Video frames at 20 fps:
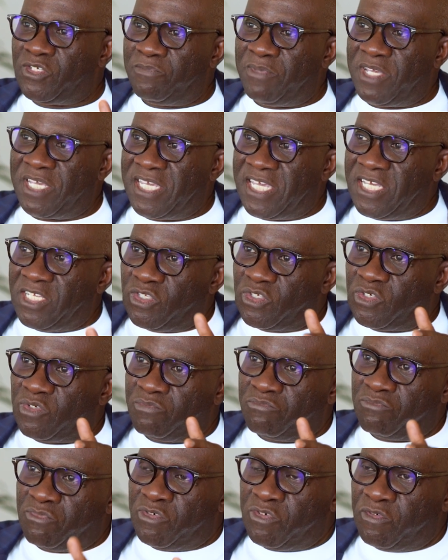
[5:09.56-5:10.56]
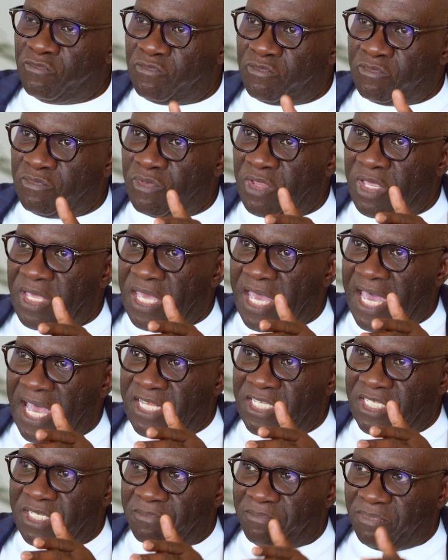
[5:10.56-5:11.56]
you begin to move
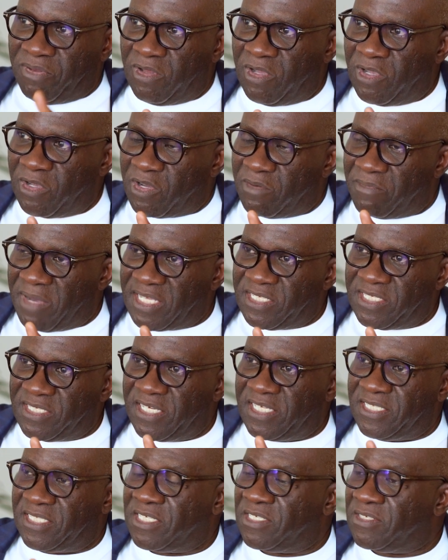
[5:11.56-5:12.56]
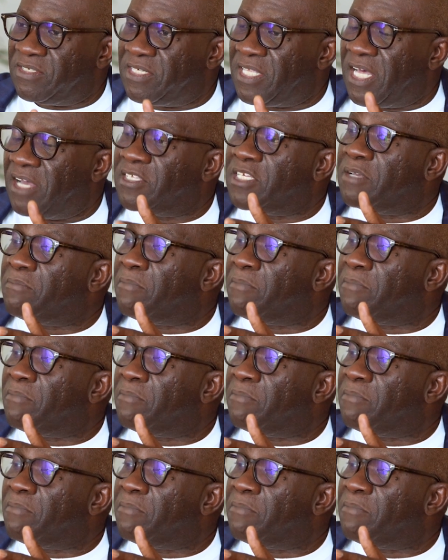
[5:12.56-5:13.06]
and deploy command centers around the